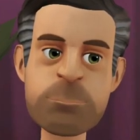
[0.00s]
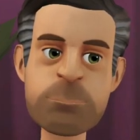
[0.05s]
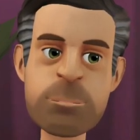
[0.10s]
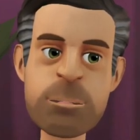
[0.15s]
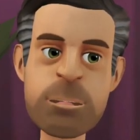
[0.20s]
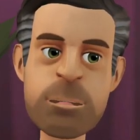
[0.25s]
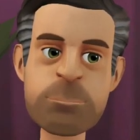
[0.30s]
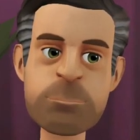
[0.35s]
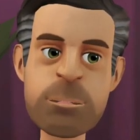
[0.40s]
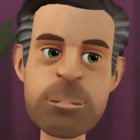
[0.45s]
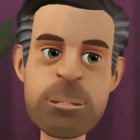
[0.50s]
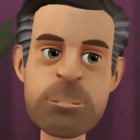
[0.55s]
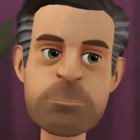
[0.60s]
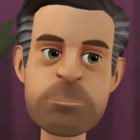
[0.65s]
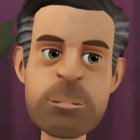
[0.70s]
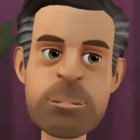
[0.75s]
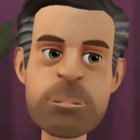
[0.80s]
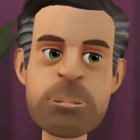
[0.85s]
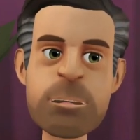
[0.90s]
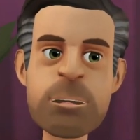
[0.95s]
lied
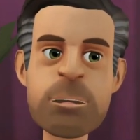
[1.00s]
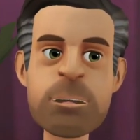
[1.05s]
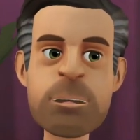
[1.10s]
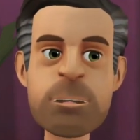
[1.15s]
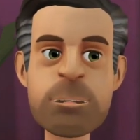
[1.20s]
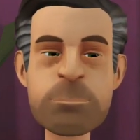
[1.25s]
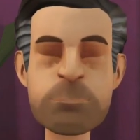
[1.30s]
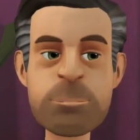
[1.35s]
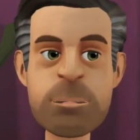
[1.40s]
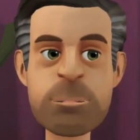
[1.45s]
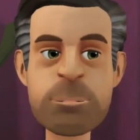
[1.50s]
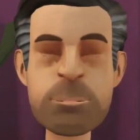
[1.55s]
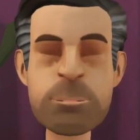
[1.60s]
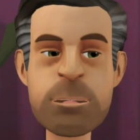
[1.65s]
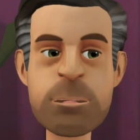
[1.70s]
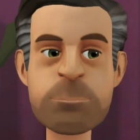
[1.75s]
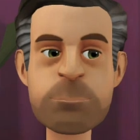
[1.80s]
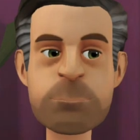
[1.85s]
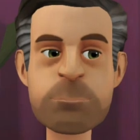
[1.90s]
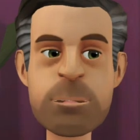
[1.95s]
and said he's
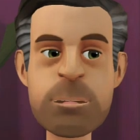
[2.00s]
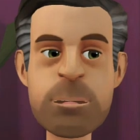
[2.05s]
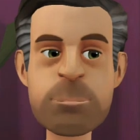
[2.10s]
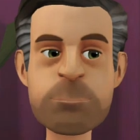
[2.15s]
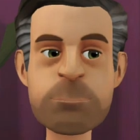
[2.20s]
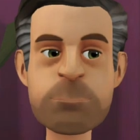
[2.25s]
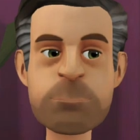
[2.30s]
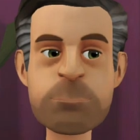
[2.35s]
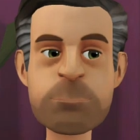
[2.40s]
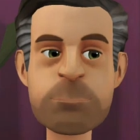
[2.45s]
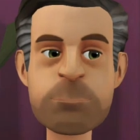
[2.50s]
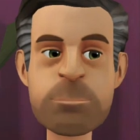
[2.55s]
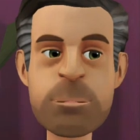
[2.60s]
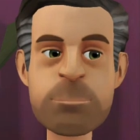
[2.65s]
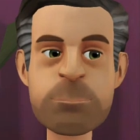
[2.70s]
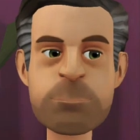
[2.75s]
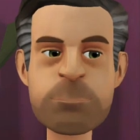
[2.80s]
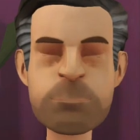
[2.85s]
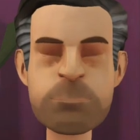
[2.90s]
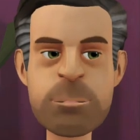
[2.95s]
harassing me.
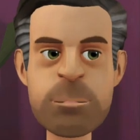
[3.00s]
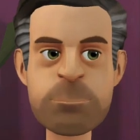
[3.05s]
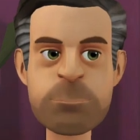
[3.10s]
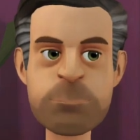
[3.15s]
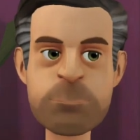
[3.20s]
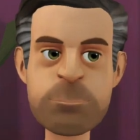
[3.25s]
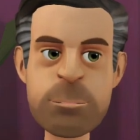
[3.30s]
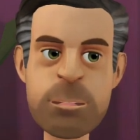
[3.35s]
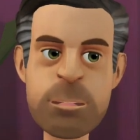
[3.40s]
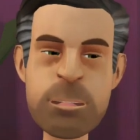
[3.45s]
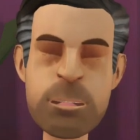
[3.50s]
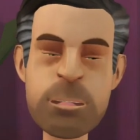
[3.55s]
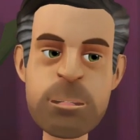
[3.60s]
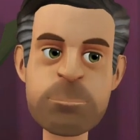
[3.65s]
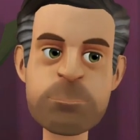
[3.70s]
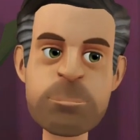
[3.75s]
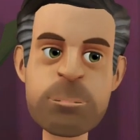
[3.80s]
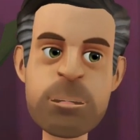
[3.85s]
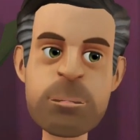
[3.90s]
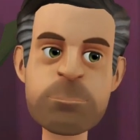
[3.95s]

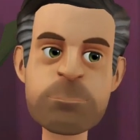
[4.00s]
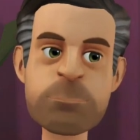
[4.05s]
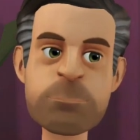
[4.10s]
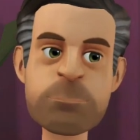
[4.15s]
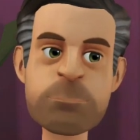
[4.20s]
Lynched.